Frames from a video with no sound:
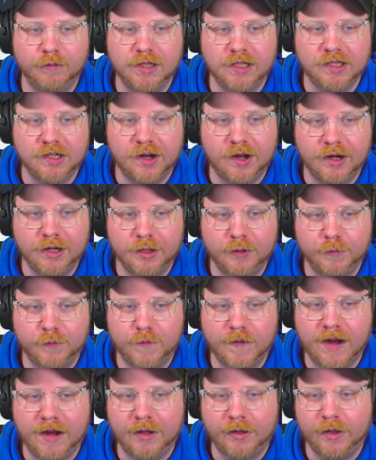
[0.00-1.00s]
this audio
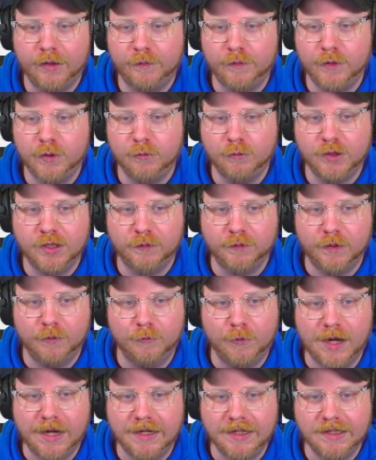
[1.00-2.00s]
file a few different
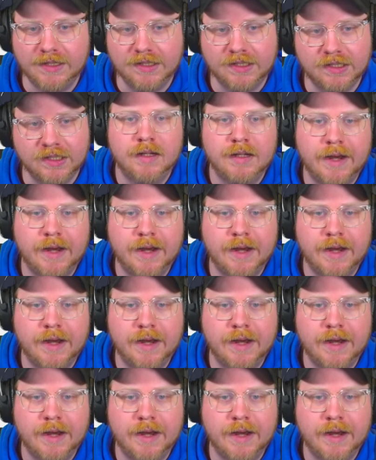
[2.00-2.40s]
ways.